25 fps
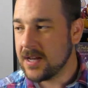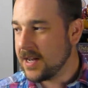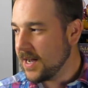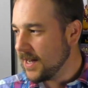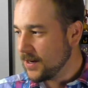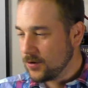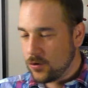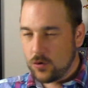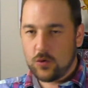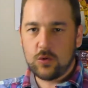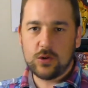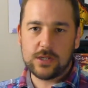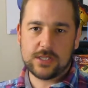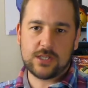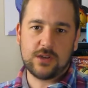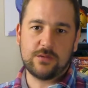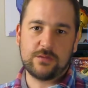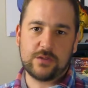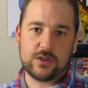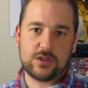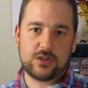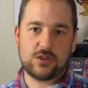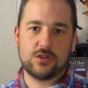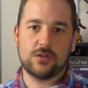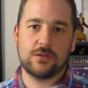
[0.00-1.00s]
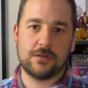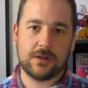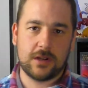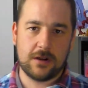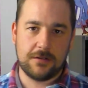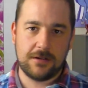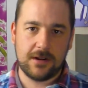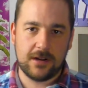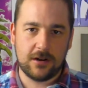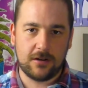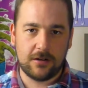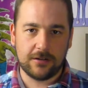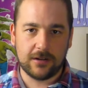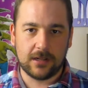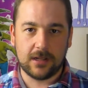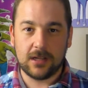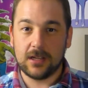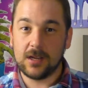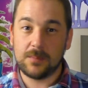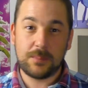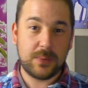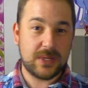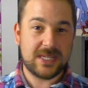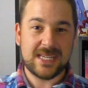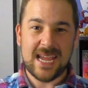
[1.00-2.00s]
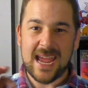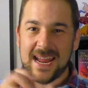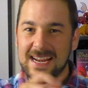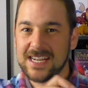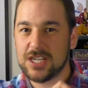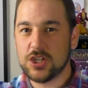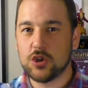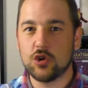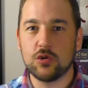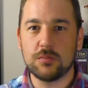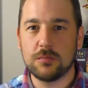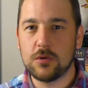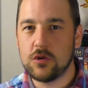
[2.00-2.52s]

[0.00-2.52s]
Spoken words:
and all this other stuff going on, a potential